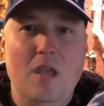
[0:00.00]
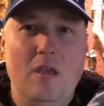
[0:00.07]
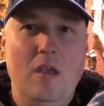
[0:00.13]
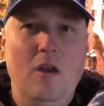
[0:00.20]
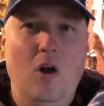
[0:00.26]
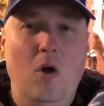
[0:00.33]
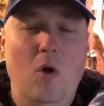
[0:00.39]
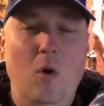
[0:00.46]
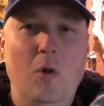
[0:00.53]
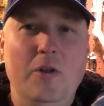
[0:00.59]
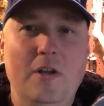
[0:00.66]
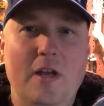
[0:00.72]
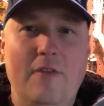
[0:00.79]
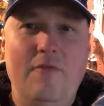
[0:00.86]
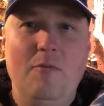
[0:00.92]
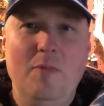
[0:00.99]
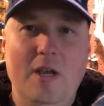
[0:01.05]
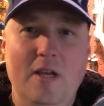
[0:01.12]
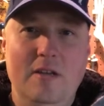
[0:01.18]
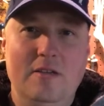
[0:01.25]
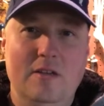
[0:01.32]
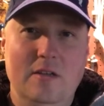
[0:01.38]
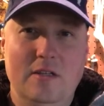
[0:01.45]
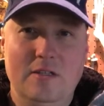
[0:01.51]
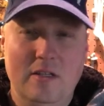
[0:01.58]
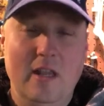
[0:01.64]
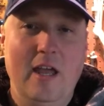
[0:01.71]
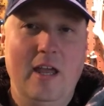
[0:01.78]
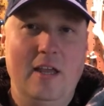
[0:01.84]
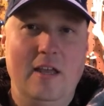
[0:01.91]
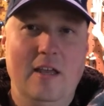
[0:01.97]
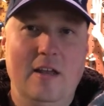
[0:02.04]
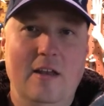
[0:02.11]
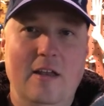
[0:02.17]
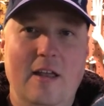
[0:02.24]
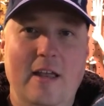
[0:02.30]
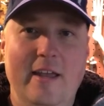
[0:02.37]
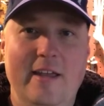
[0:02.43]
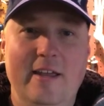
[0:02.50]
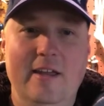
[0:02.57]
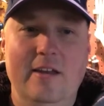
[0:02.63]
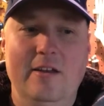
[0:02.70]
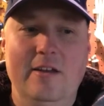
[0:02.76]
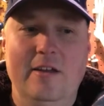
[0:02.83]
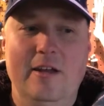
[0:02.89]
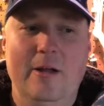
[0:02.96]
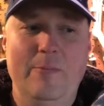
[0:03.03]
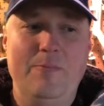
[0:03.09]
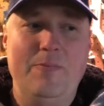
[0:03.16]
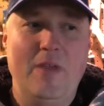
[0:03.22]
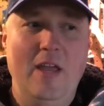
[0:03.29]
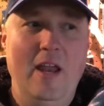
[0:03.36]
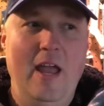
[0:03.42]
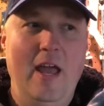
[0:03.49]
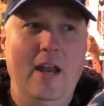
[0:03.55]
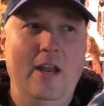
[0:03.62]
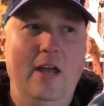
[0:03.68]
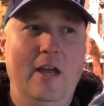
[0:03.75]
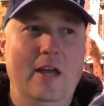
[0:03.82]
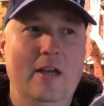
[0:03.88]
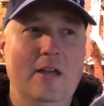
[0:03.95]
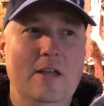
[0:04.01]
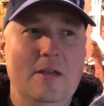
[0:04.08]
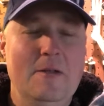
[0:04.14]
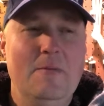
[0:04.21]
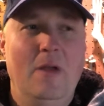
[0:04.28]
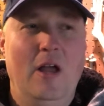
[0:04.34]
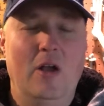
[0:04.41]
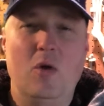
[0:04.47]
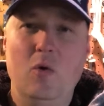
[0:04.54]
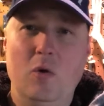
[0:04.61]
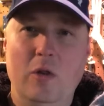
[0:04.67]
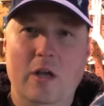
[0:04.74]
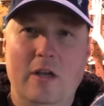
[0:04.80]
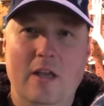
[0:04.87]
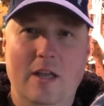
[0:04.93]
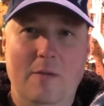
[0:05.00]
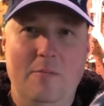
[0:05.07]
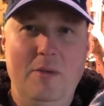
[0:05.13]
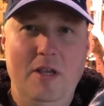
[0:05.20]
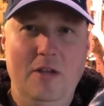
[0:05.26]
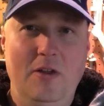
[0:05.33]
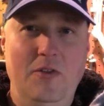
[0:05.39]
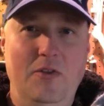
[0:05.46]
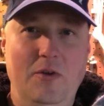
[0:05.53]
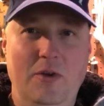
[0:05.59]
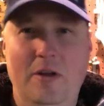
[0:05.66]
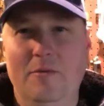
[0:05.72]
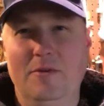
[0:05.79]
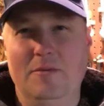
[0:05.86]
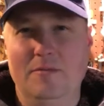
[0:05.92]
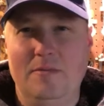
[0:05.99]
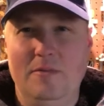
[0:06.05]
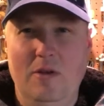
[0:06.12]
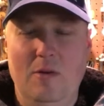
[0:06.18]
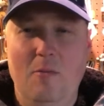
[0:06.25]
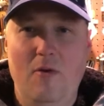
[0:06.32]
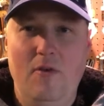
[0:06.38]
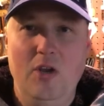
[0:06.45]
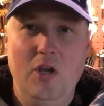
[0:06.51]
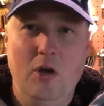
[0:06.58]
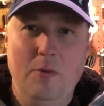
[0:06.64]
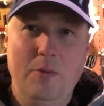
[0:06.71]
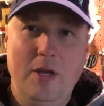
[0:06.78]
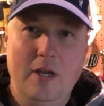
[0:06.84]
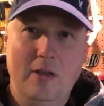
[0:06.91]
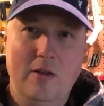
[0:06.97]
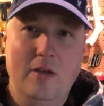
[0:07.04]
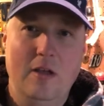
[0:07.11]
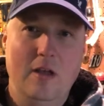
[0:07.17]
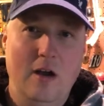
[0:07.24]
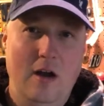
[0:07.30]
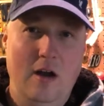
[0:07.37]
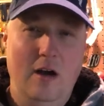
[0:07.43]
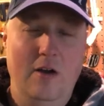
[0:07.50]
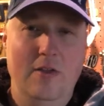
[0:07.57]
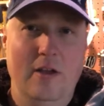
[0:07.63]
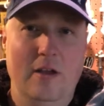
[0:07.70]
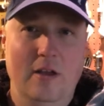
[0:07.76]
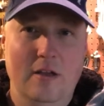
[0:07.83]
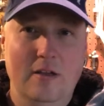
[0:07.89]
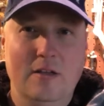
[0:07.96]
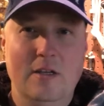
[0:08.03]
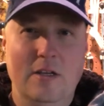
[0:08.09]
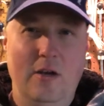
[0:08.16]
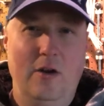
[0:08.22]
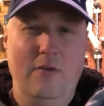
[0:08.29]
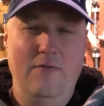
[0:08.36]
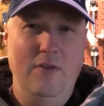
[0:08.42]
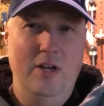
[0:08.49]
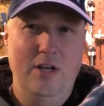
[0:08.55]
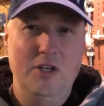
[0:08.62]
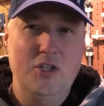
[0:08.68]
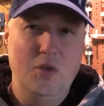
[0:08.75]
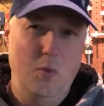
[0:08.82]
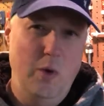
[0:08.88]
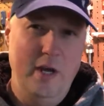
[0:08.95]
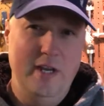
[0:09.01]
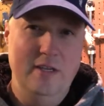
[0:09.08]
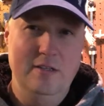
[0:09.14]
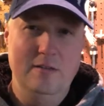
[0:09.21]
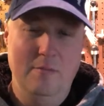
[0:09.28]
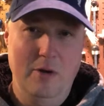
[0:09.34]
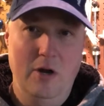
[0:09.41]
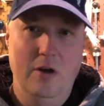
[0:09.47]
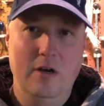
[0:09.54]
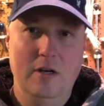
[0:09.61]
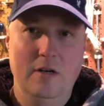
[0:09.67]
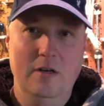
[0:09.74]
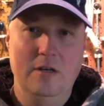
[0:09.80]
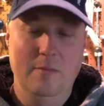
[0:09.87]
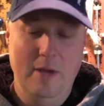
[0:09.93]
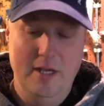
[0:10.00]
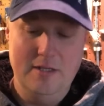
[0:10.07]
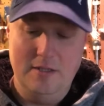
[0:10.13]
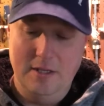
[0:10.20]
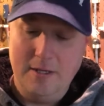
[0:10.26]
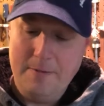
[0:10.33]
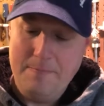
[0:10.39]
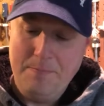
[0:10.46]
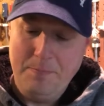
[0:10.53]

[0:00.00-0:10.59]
old enough for me to like it, and it had a cool looking appeal to it. It was, more of a European looking car than a vintage 20s American domestic.